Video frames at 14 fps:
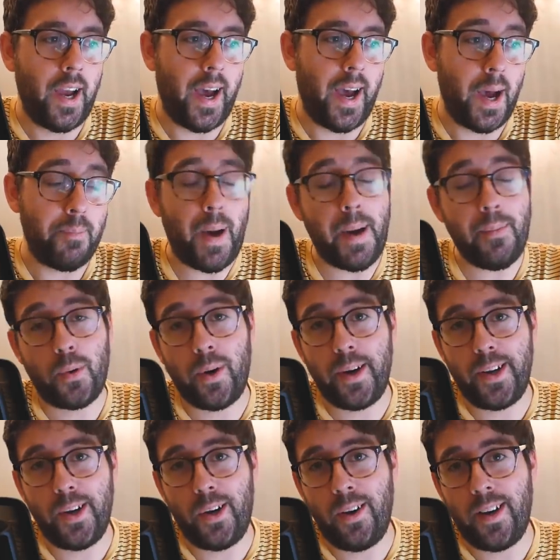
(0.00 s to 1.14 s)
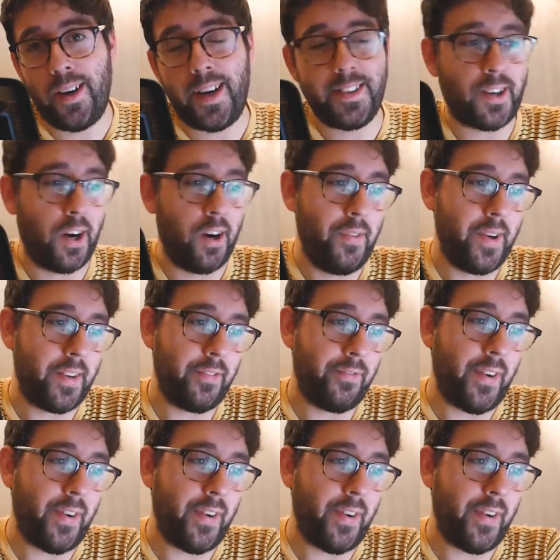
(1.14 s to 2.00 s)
Uh, Pep Guardiola has COVID.